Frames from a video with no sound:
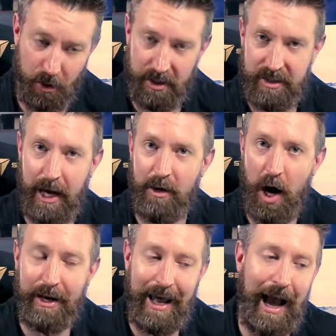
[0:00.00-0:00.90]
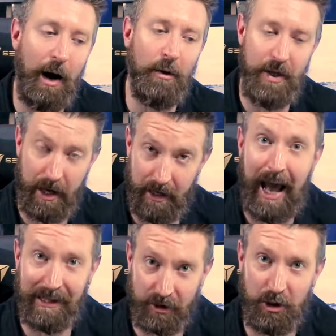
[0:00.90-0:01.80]
you can say not now, and then it
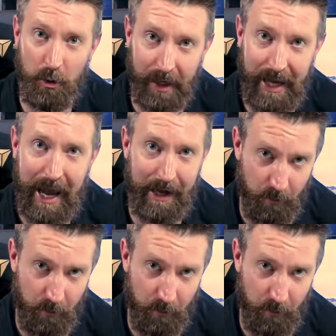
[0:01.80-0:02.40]
asks you again.